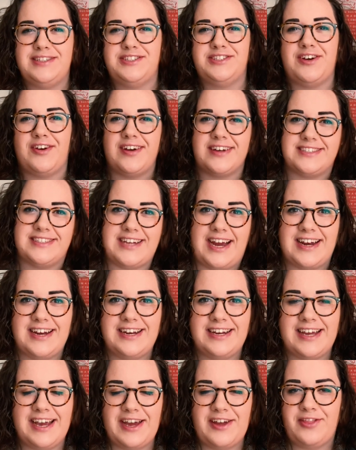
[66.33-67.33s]
So excited
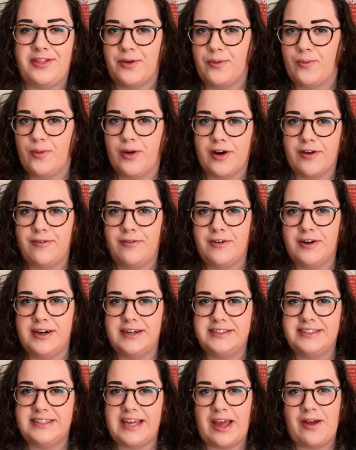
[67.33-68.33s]
to get in the
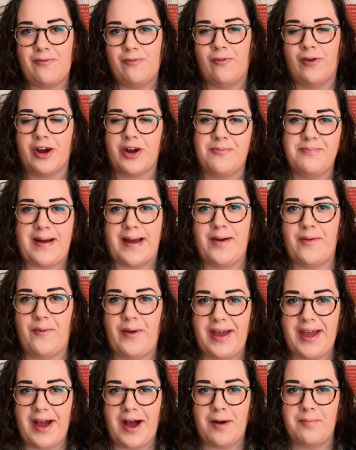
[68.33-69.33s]
workforce and work my
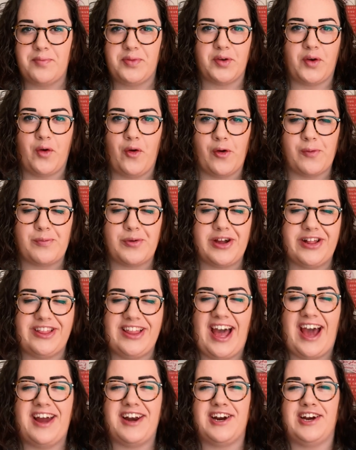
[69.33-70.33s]
way up the corporate
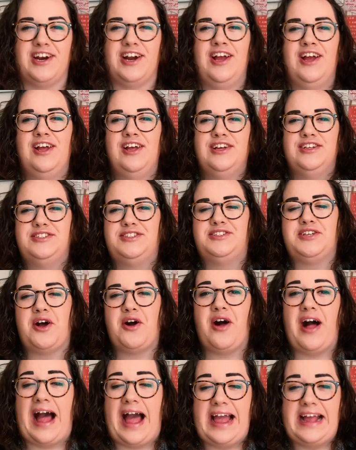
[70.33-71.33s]
ladder. So
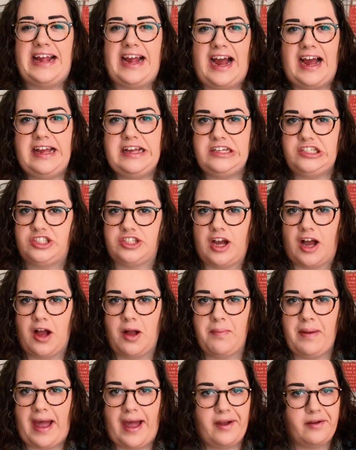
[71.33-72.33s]
I got a
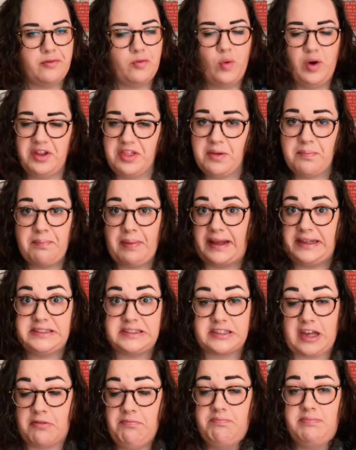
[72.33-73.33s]
job at one of the
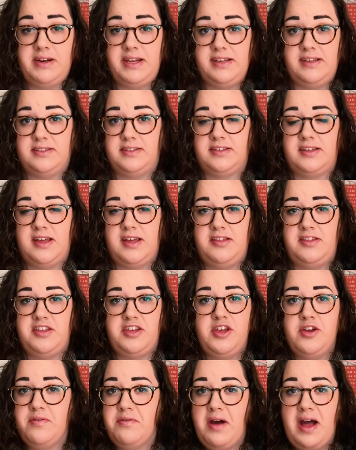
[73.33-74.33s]
best companies in
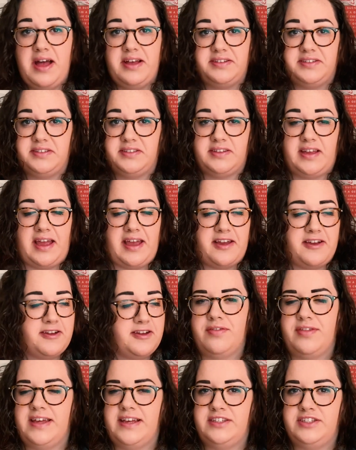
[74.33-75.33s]
the US, like
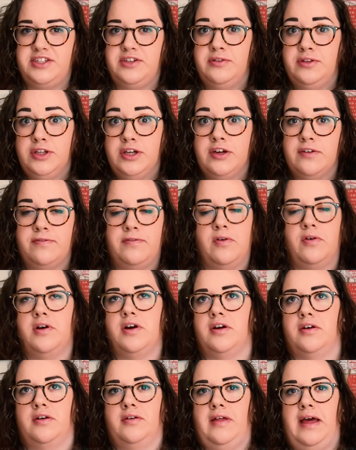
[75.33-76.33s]
things you look
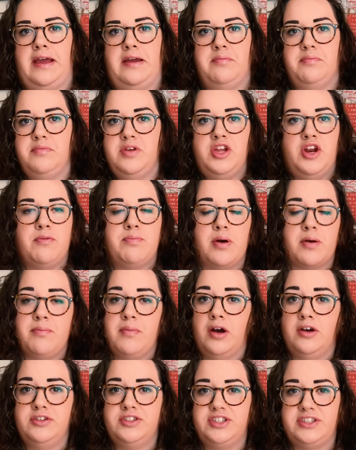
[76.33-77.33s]
for, like, you know,
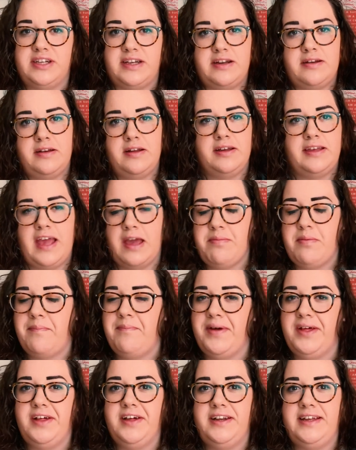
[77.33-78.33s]
promotion,
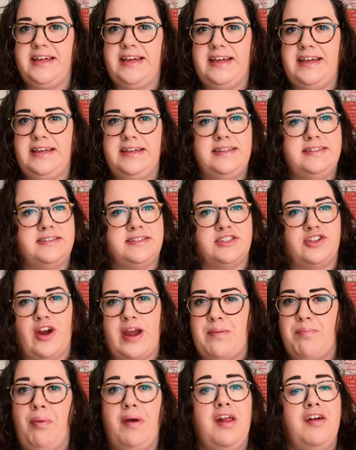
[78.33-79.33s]
capabilities,
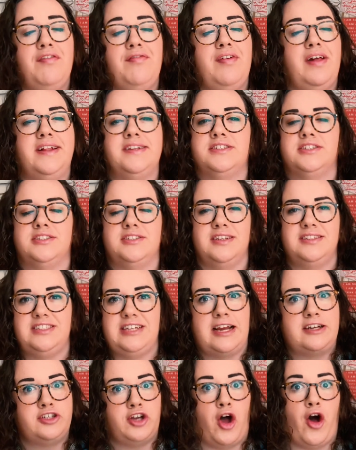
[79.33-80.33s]
great benefits. It
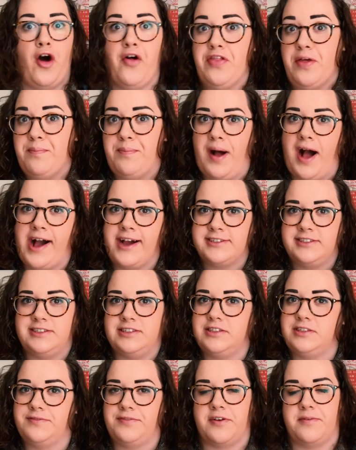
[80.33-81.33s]
checked all the
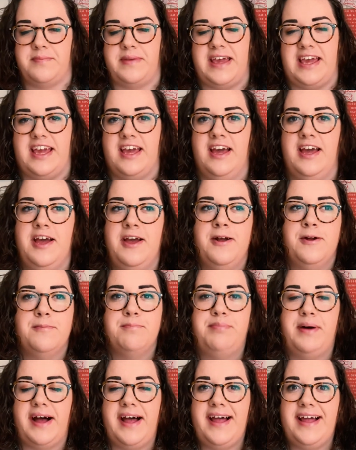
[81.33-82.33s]
boxes for me.
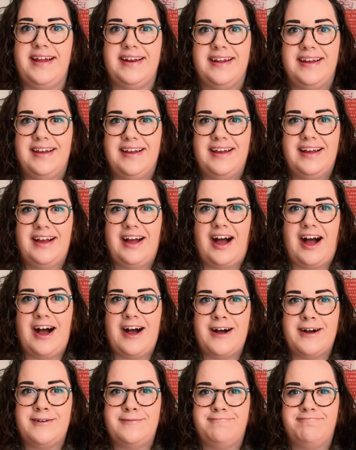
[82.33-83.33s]
But
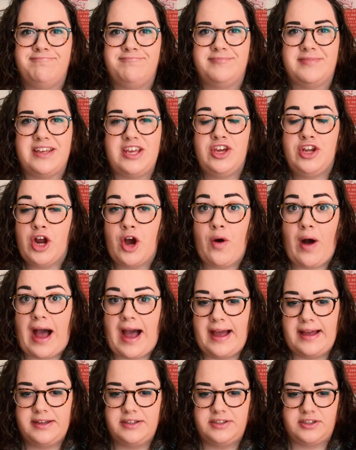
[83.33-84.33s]
you know,
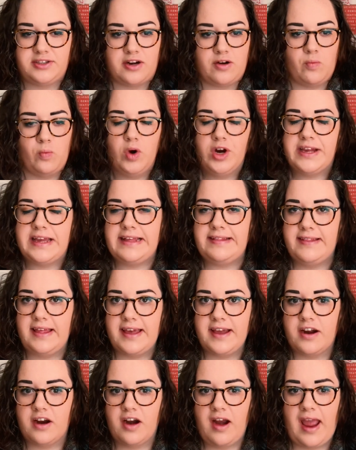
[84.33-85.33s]
I started working
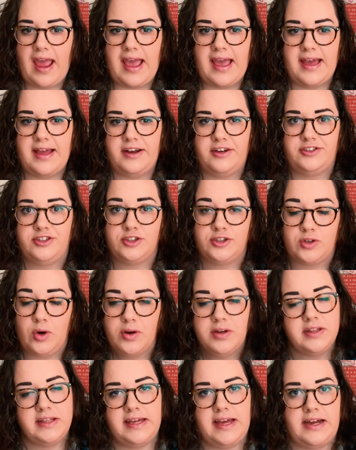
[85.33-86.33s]
there, and
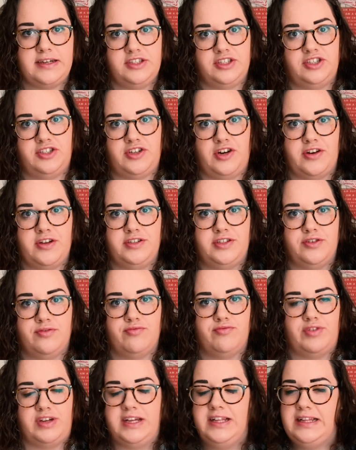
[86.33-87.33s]
shortly I just started to
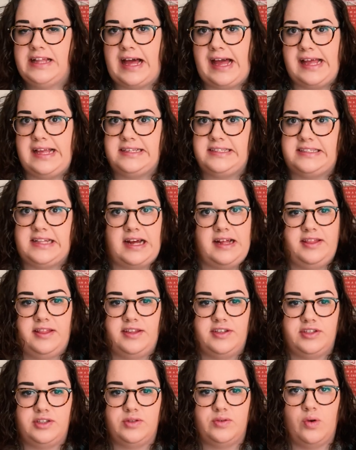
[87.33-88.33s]
realize that
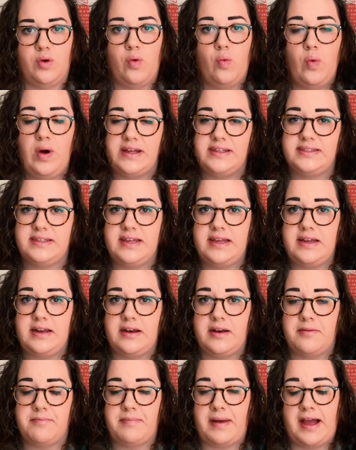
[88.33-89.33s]
this wasn't
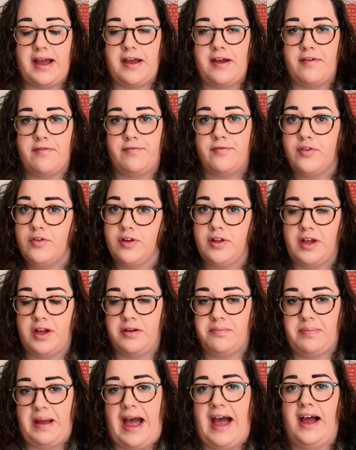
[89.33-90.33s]
my
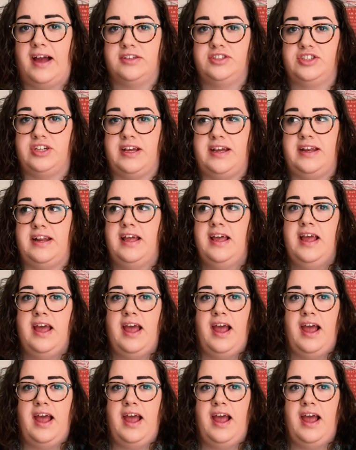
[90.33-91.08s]
full-on passion.